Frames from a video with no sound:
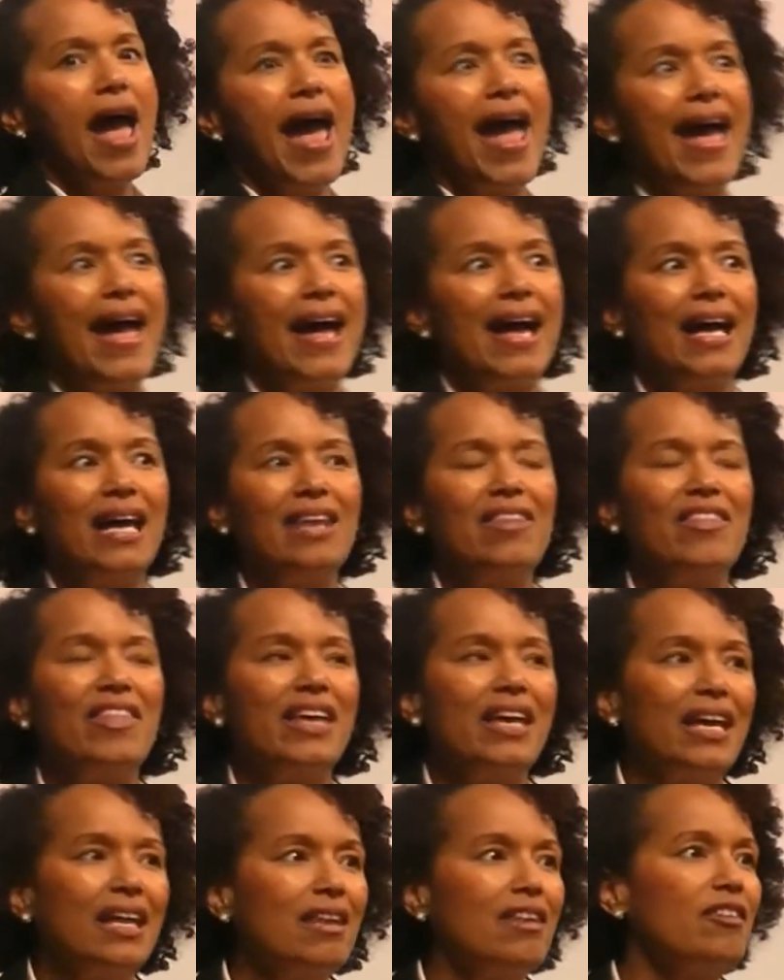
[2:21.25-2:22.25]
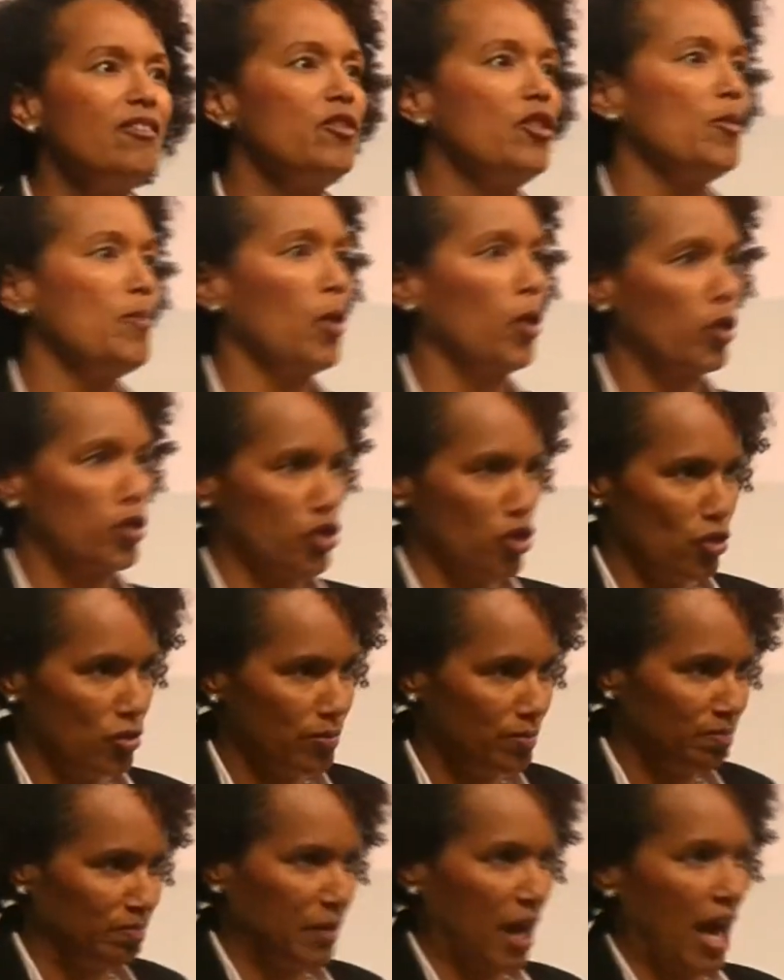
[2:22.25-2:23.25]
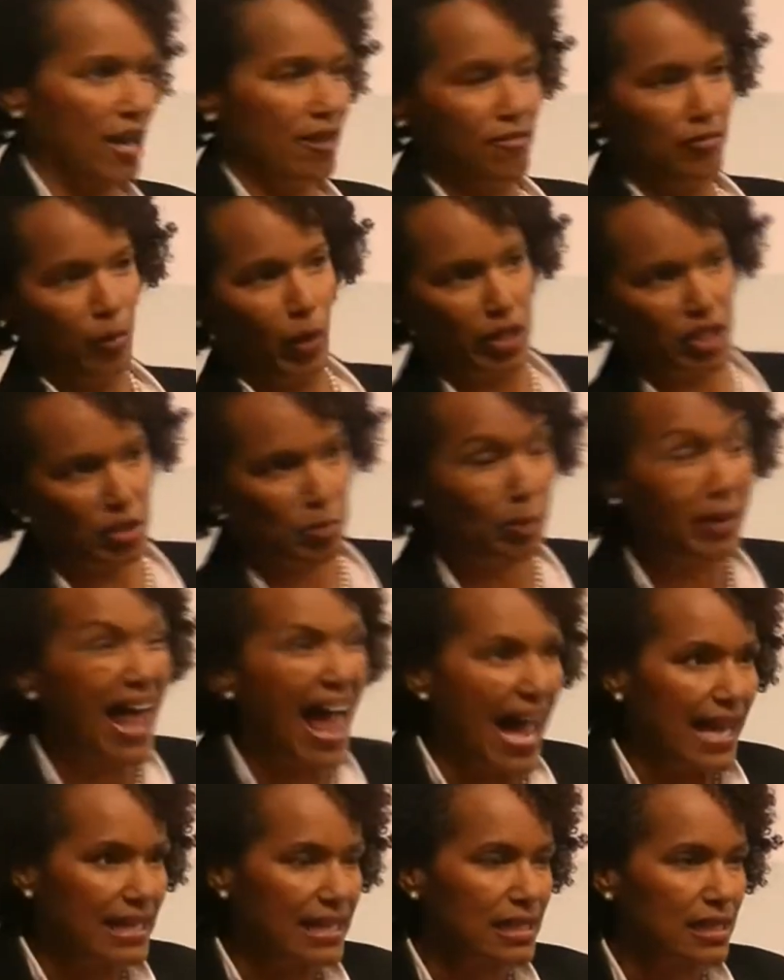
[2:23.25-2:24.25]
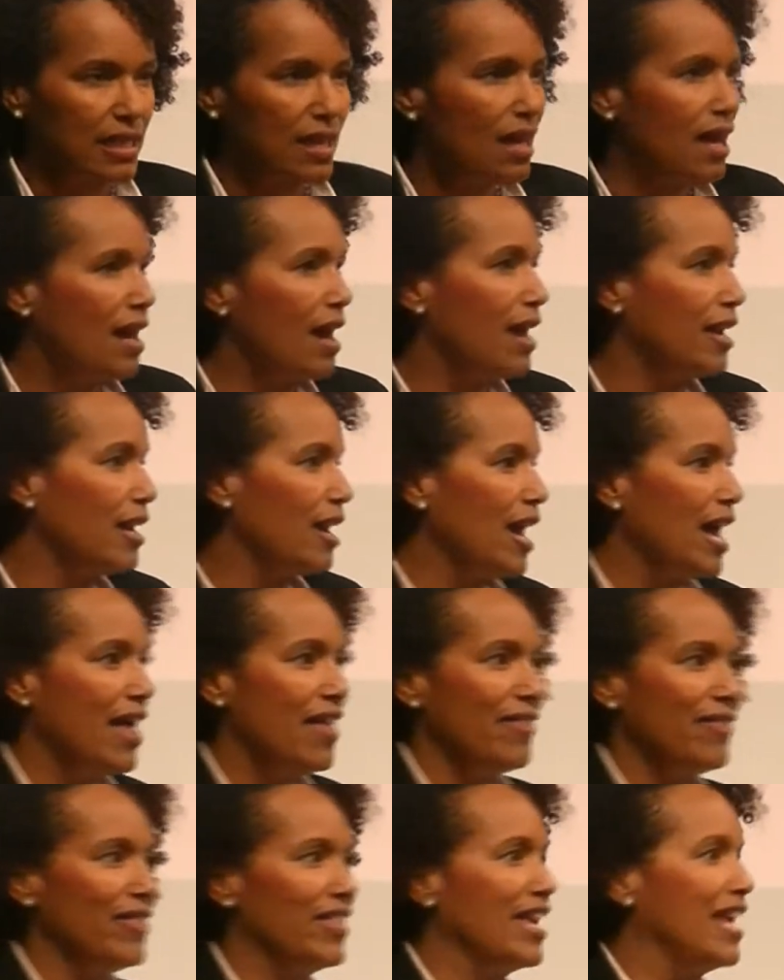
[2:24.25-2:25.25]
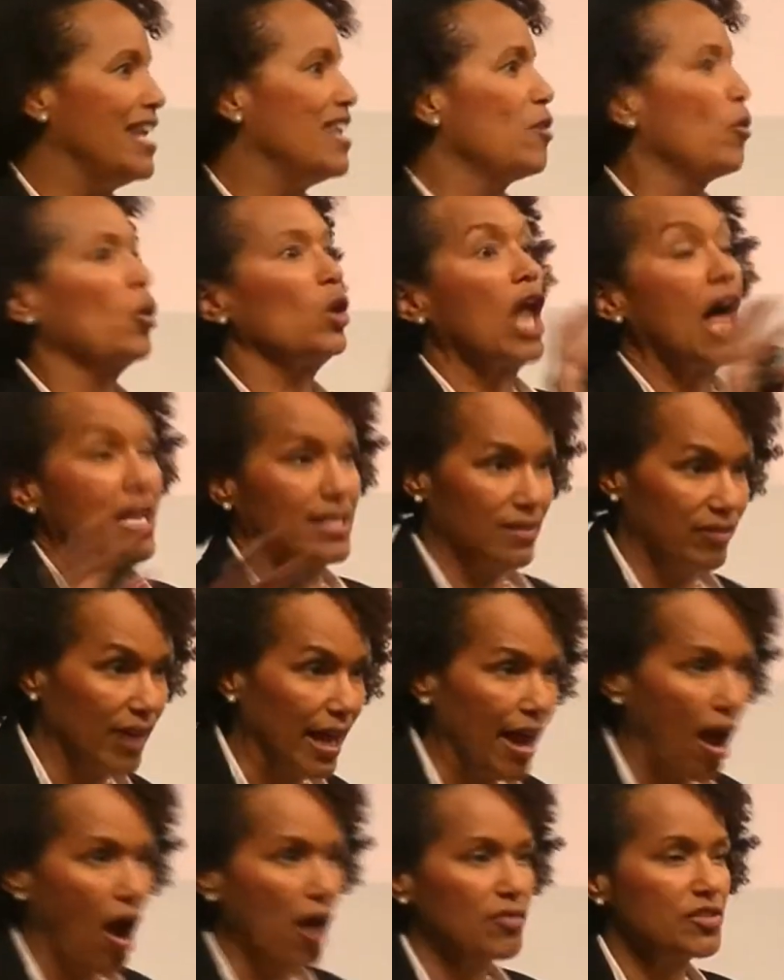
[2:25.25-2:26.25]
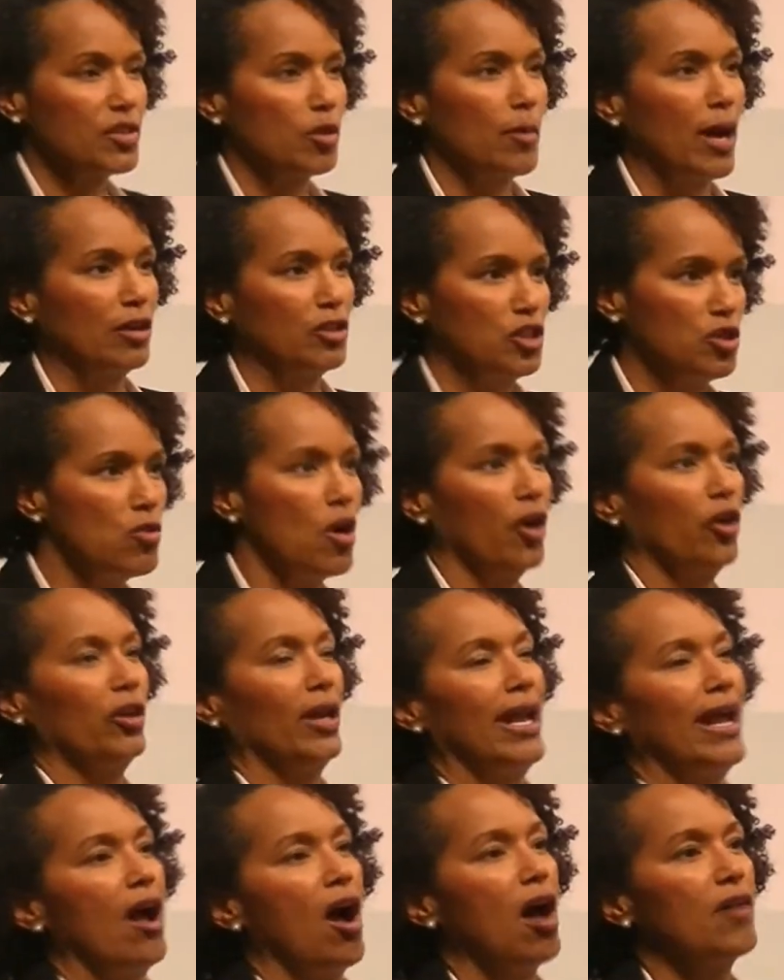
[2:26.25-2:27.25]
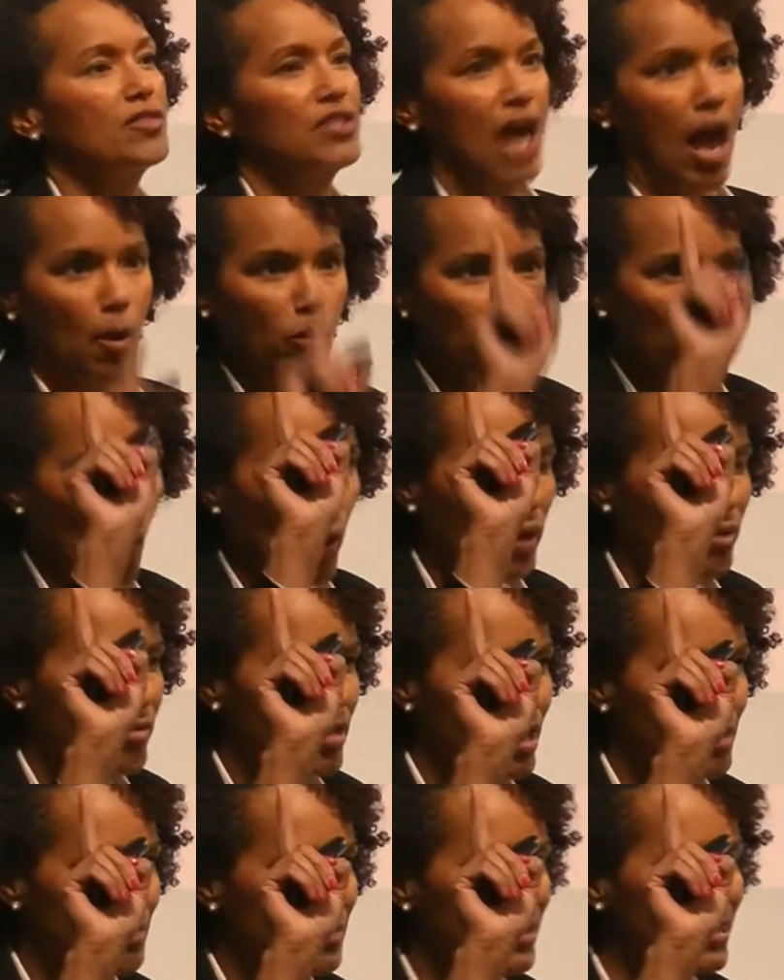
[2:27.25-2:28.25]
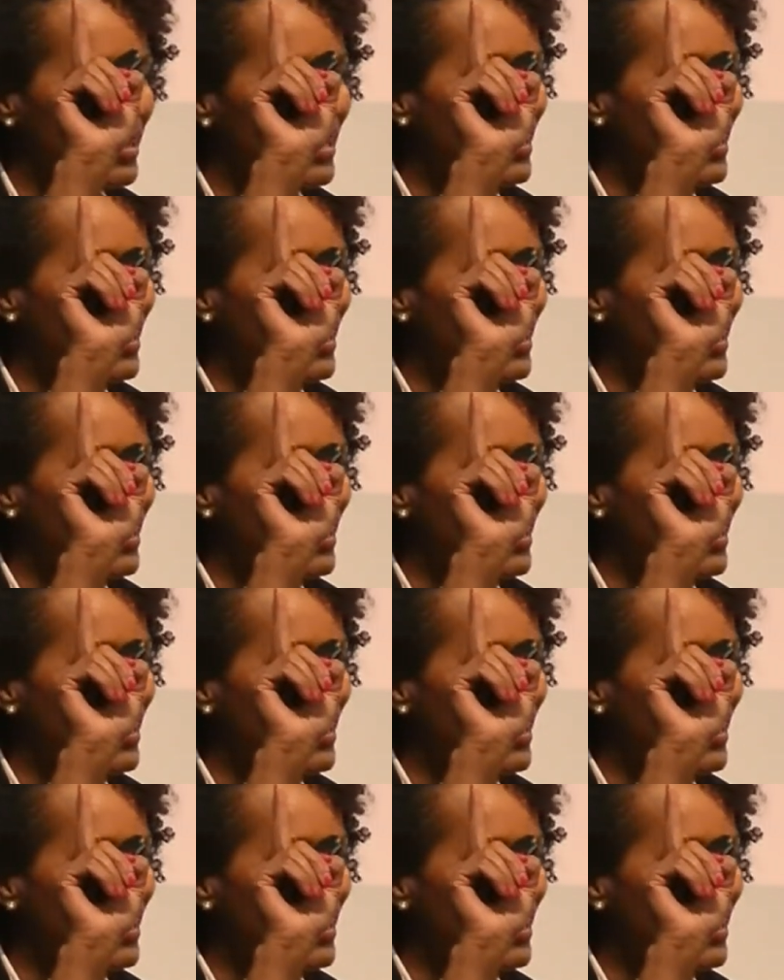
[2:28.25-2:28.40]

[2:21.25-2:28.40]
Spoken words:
And then the merger kind of went splat. And then there were lots of layoffs. There were about 200 layoffs. I was one of them.